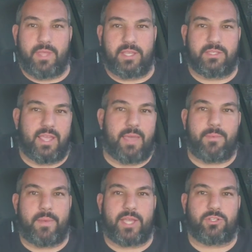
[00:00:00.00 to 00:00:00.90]
like, say,
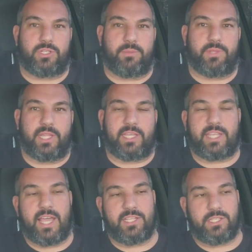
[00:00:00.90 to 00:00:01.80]
MMX or something like
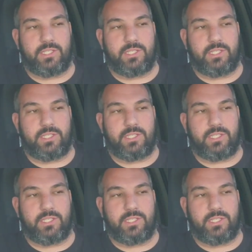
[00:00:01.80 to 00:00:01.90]
that.